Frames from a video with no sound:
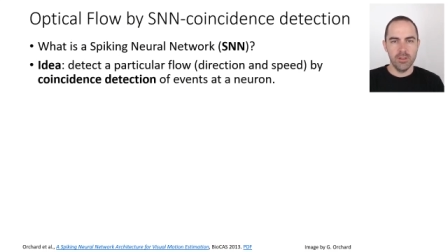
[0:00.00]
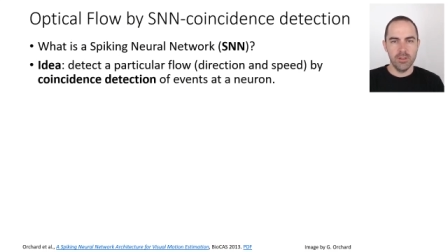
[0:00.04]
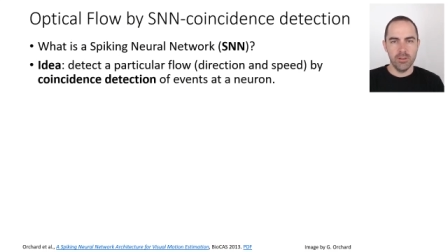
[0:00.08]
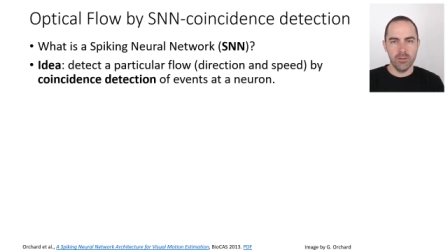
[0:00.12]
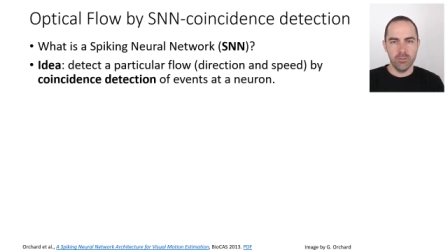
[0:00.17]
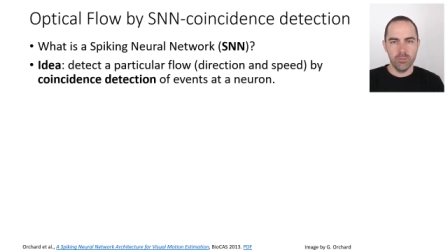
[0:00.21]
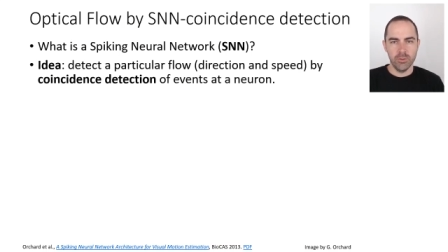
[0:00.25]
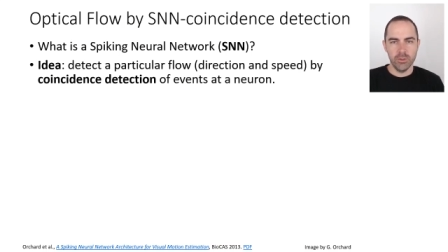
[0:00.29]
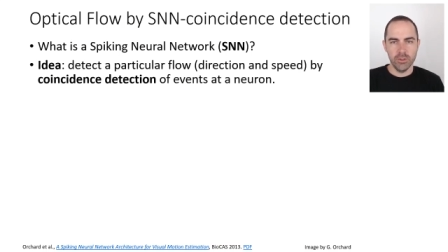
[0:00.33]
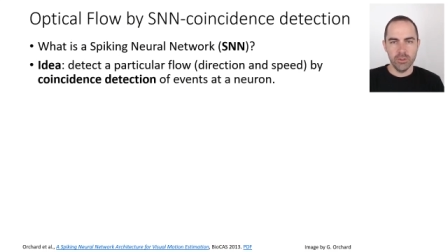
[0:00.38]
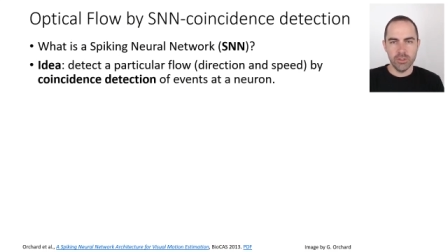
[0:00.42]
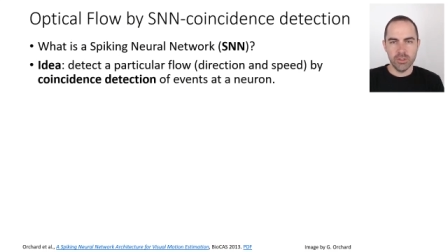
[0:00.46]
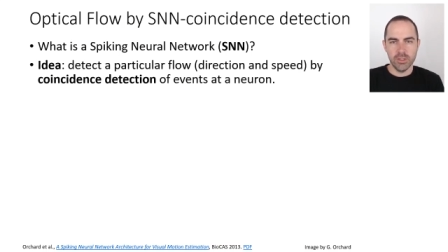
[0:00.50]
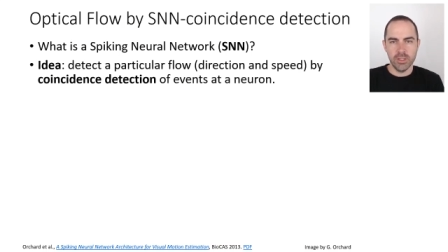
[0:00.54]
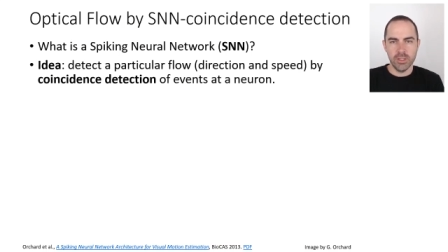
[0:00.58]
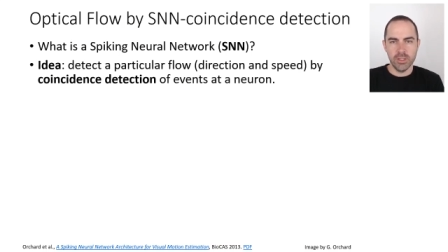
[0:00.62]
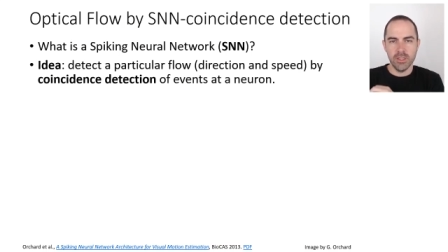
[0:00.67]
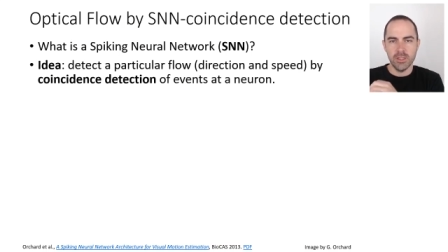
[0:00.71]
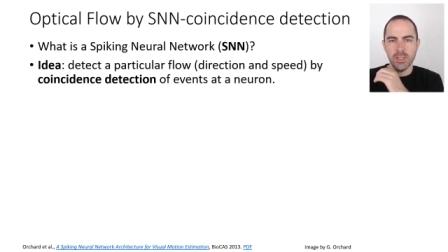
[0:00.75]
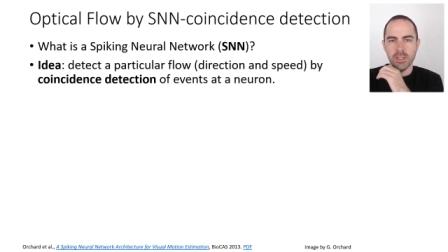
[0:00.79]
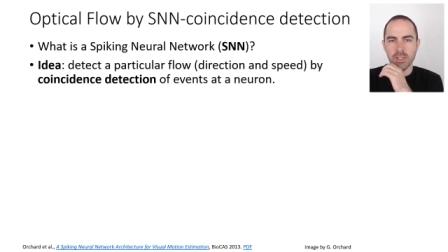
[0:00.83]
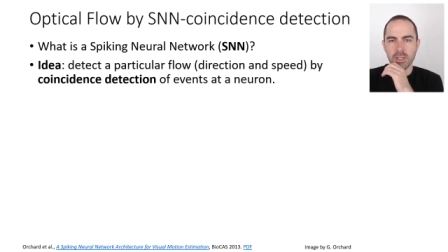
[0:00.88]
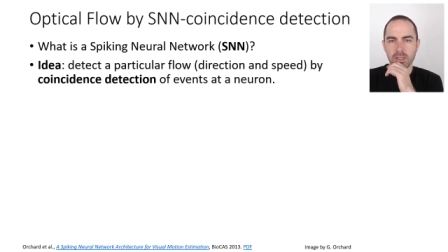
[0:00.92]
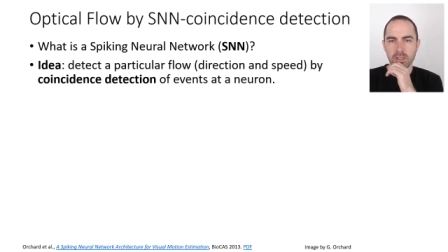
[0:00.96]
What's the
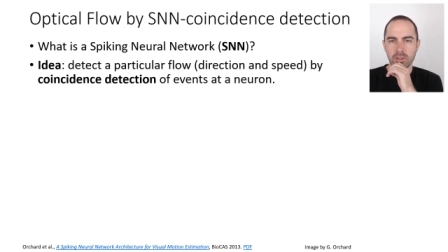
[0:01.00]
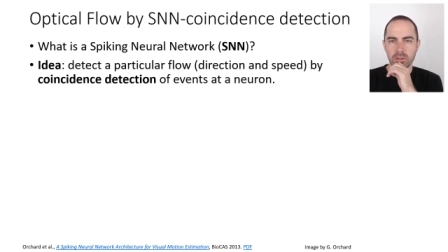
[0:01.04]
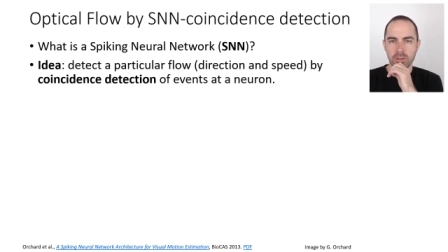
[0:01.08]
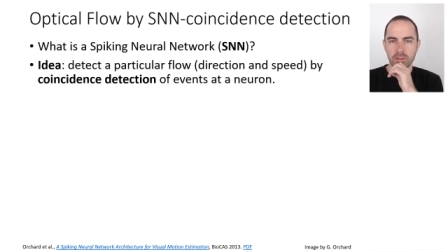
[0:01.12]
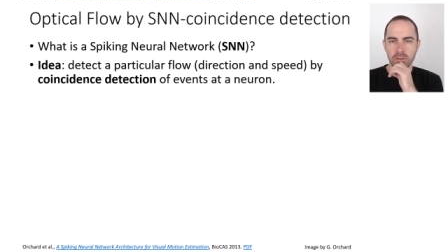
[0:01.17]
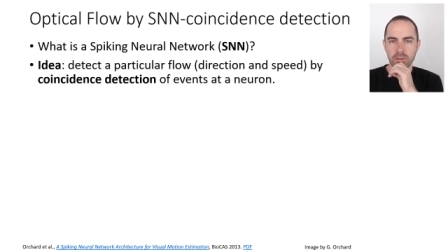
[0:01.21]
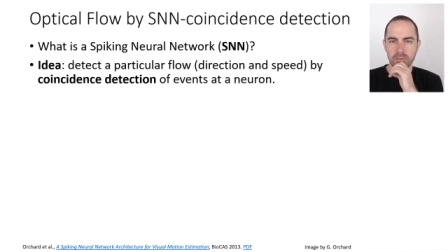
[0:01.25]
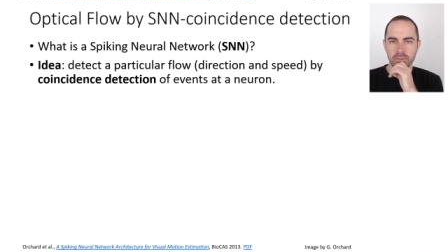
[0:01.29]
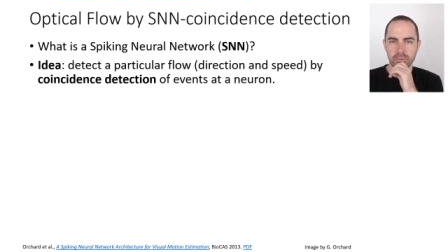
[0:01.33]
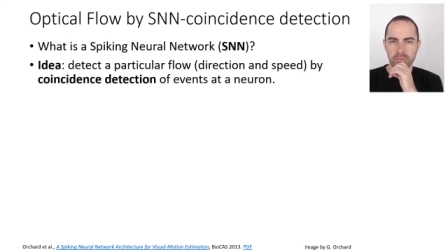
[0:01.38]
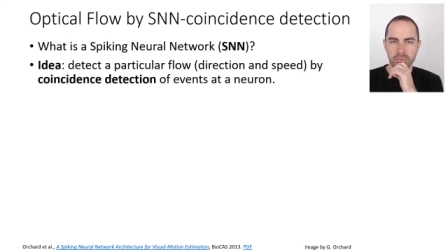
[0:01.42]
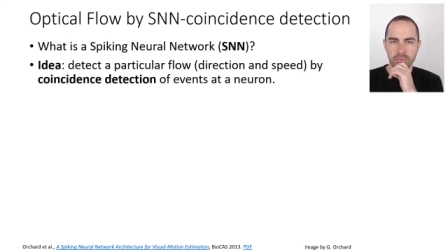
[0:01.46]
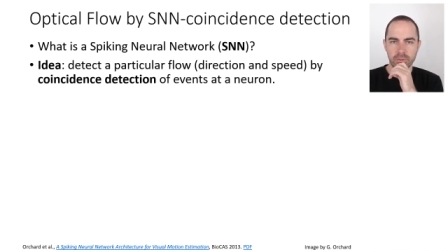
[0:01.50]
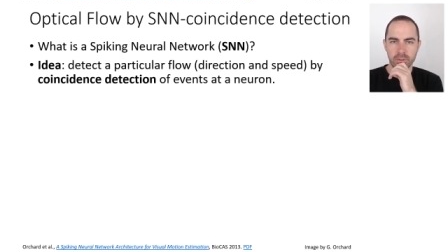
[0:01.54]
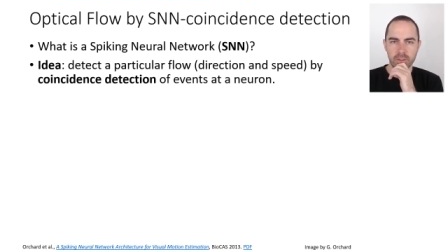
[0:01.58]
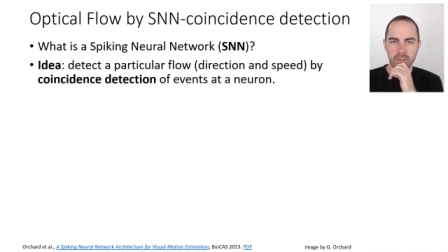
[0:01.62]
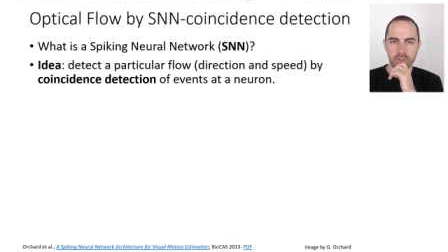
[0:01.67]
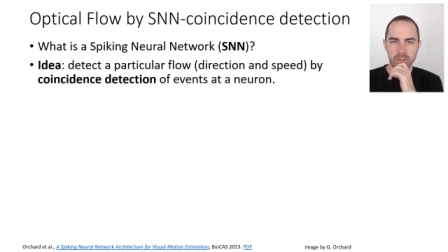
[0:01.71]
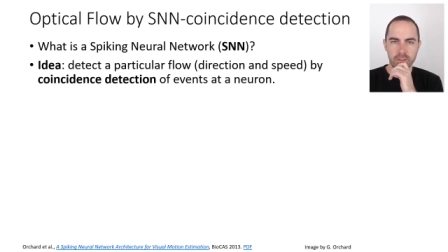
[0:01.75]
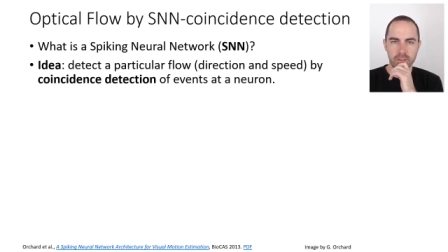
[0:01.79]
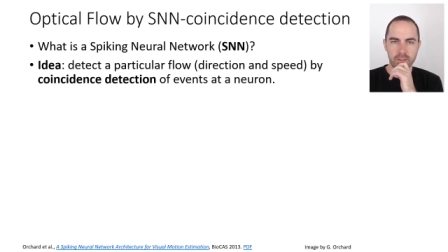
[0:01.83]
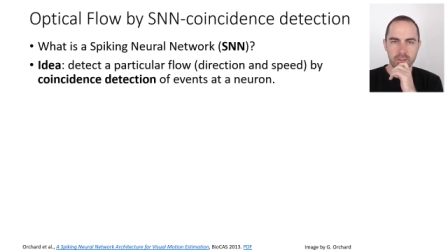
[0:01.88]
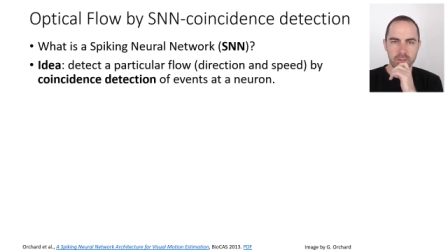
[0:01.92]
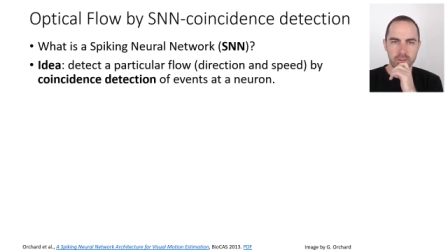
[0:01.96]
idea of,
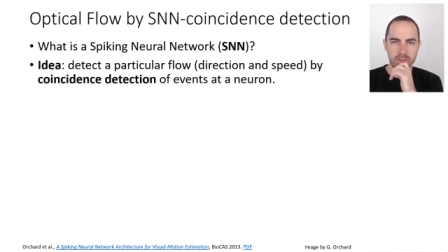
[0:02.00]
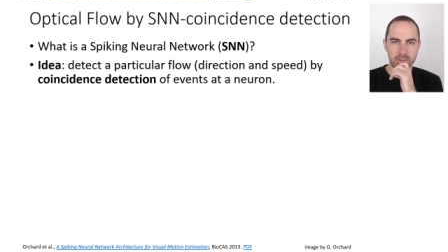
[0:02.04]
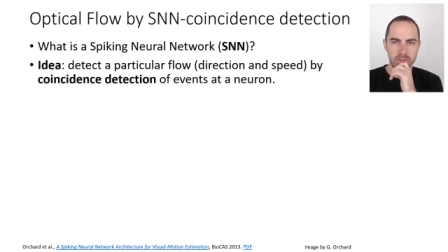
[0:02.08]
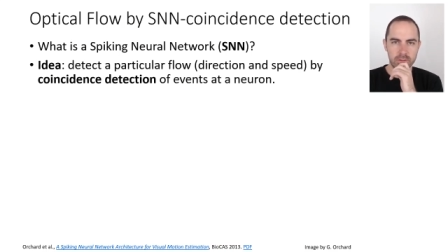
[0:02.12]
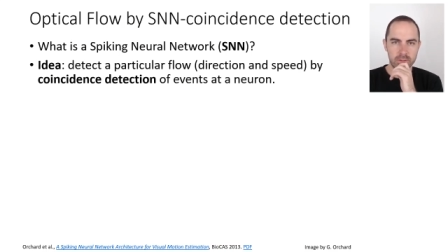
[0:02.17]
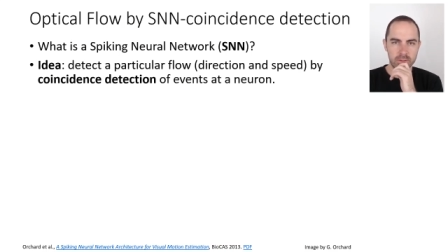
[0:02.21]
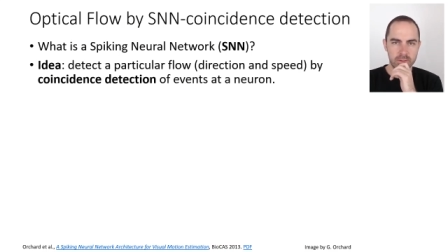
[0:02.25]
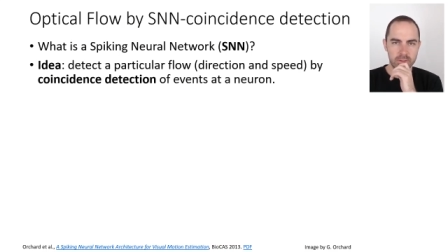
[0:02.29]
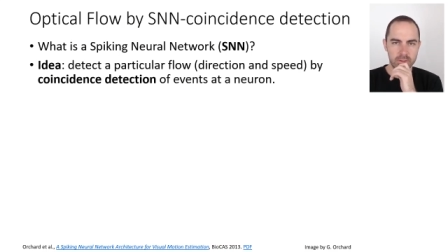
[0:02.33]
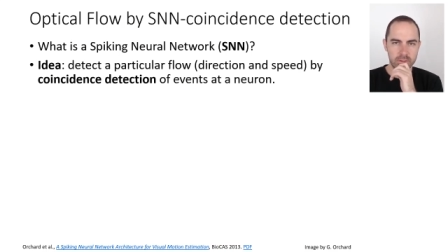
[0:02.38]
uh,